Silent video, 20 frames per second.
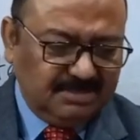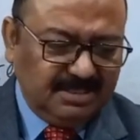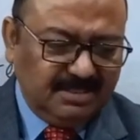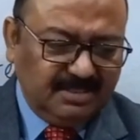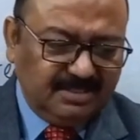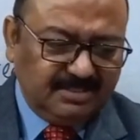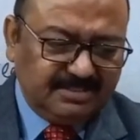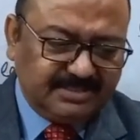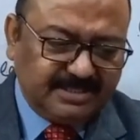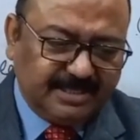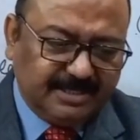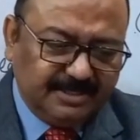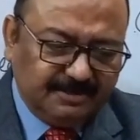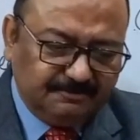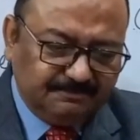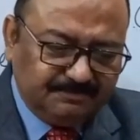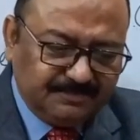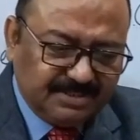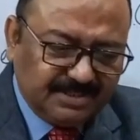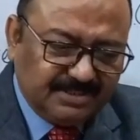
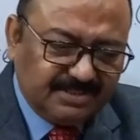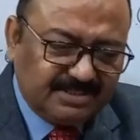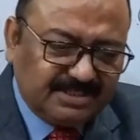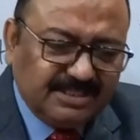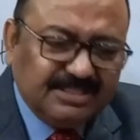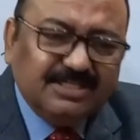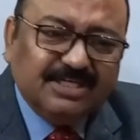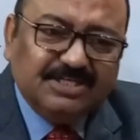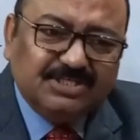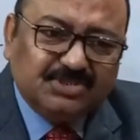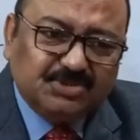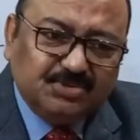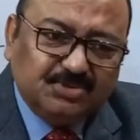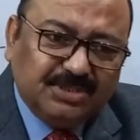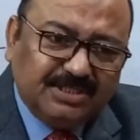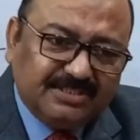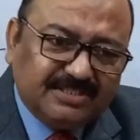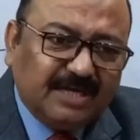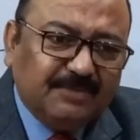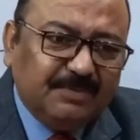say senior
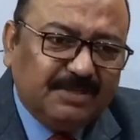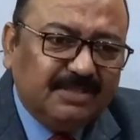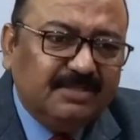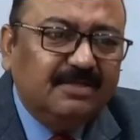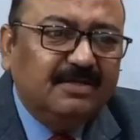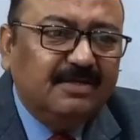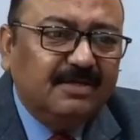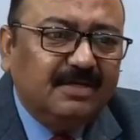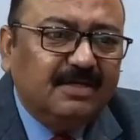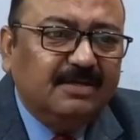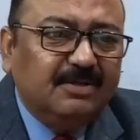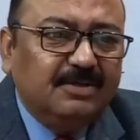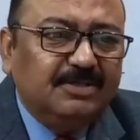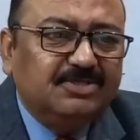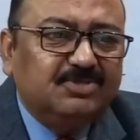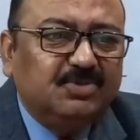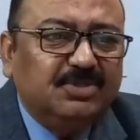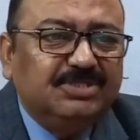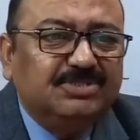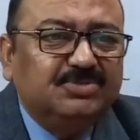students. I mean,
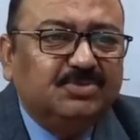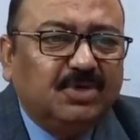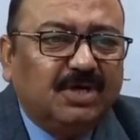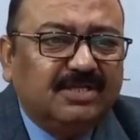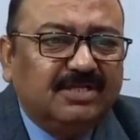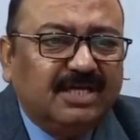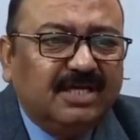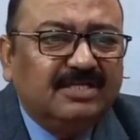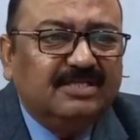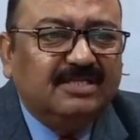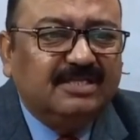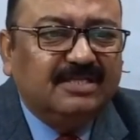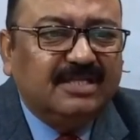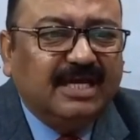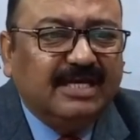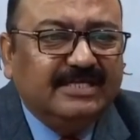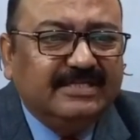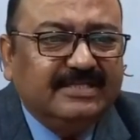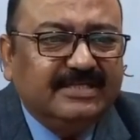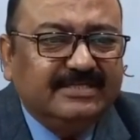students who are there in the
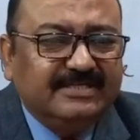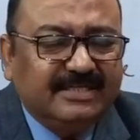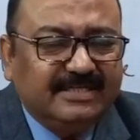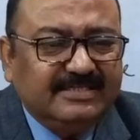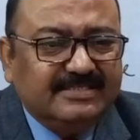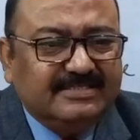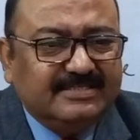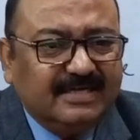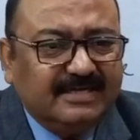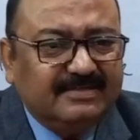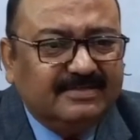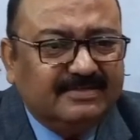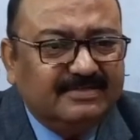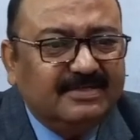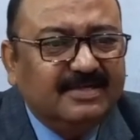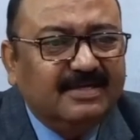9th and 10th standard,